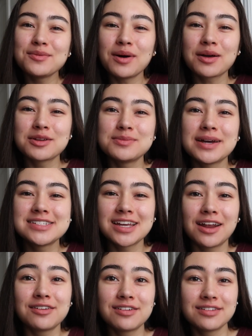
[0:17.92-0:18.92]
welcome to my
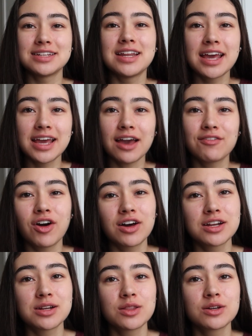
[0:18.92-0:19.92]
channel. Today I've
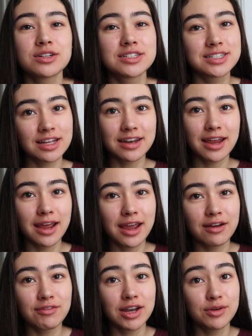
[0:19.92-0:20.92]
got another Sunday
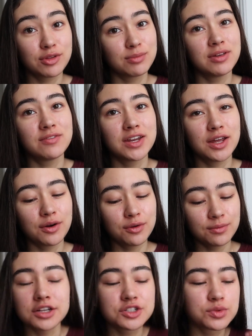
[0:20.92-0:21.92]
get ready with me
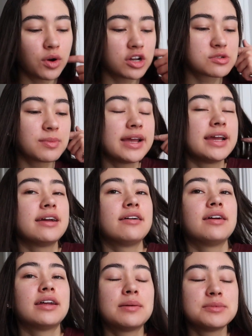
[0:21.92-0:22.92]
video. I just washed my
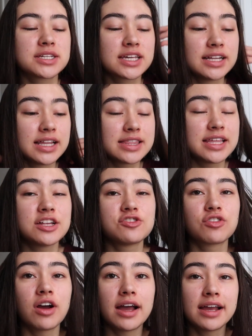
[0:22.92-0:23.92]
hair and I'm just gonna let that
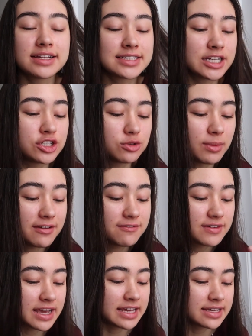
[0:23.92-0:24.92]
dry as I do my
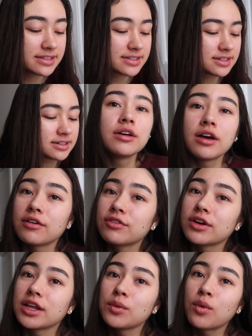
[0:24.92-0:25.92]
face. I've
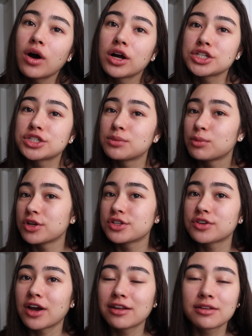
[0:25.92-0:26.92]
already washed and
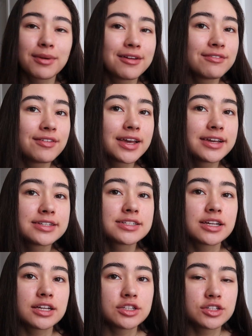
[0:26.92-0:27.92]
moisturized my
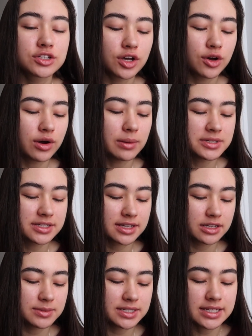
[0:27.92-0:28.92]
face, and so I'm just
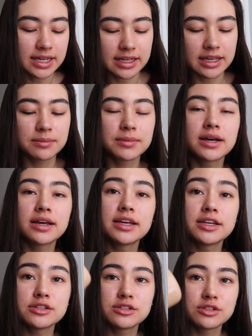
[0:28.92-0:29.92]
gonna be taking
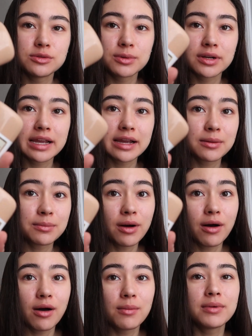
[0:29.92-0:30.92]
my Super Care
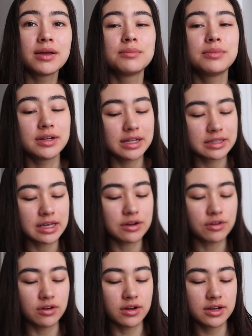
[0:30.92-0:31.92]
Balm and putting
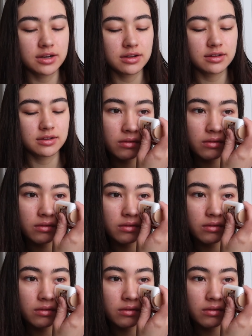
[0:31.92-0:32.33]
that on.